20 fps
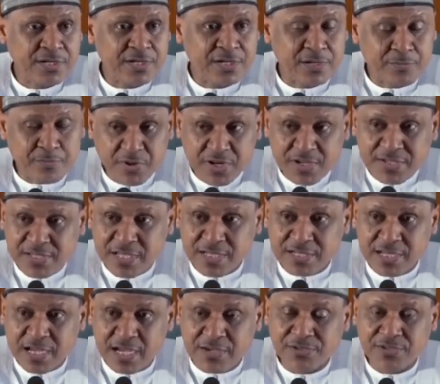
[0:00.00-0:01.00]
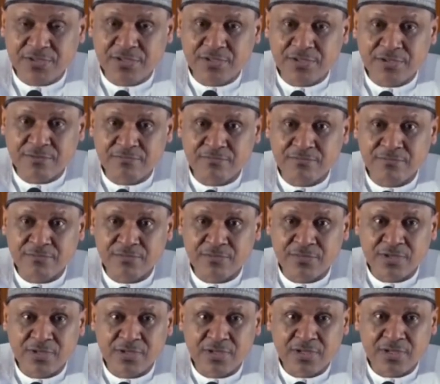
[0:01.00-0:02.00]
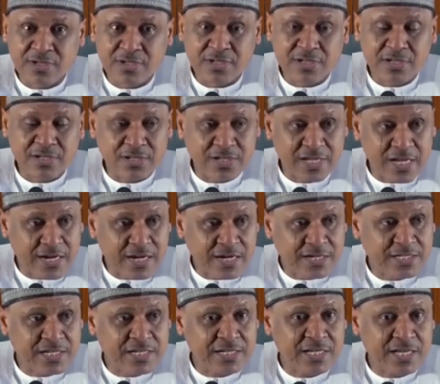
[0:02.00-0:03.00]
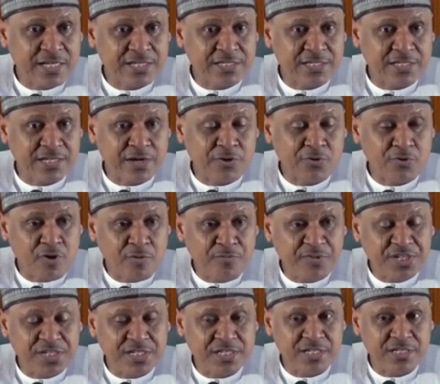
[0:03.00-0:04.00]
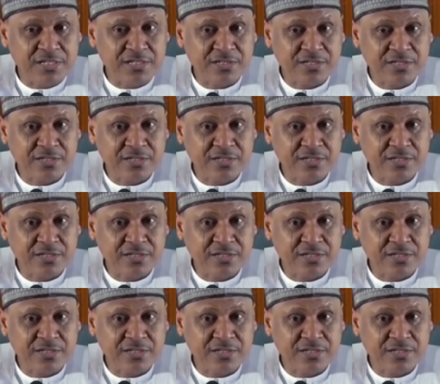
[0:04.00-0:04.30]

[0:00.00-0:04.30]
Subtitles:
the President has directed that a committee